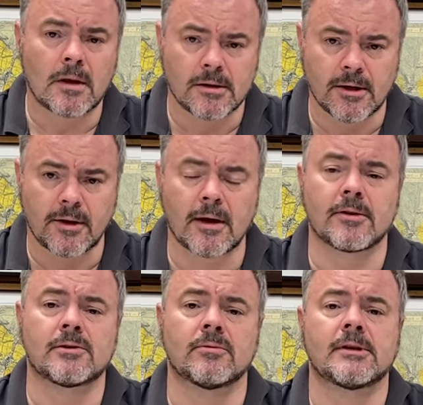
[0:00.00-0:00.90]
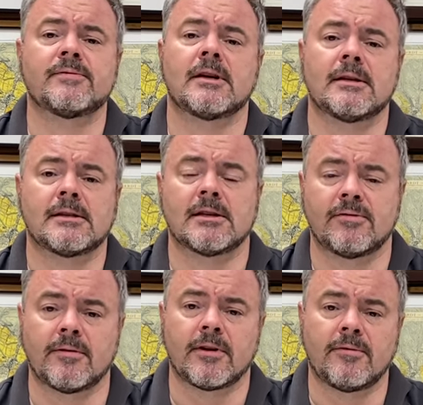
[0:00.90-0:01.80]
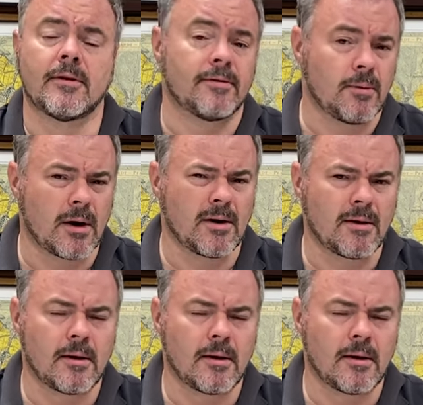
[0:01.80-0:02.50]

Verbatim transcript: So the other source I've seen says 50-50, but I,